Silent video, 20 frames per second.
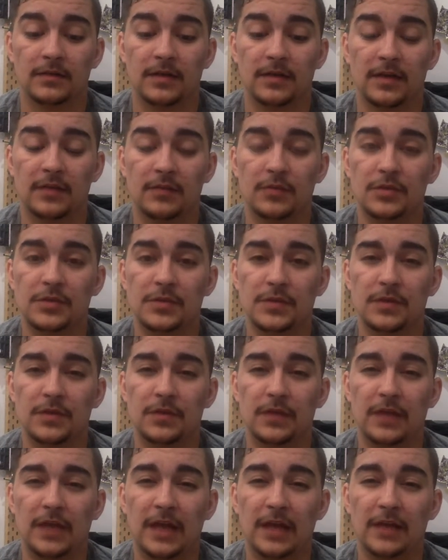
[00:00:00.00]
kind of push me
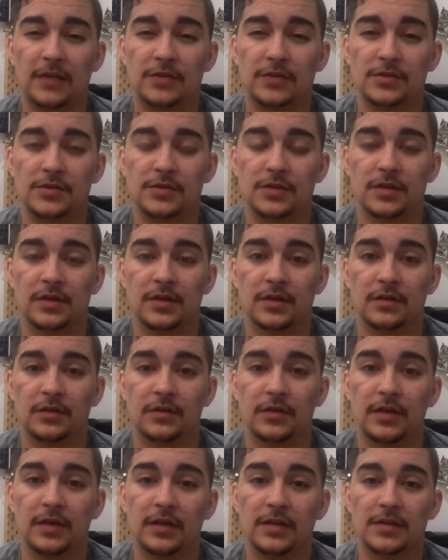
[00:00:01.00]
over the edge on
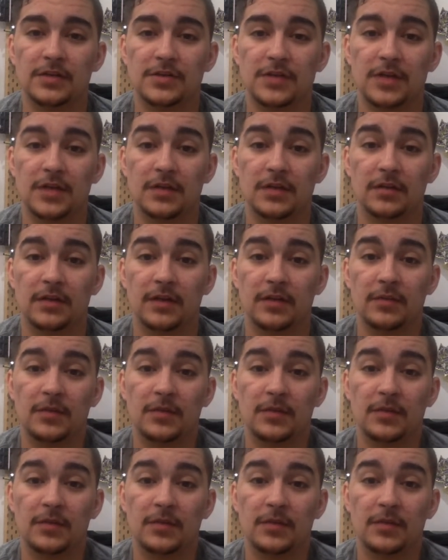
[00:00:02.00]
creating this channel.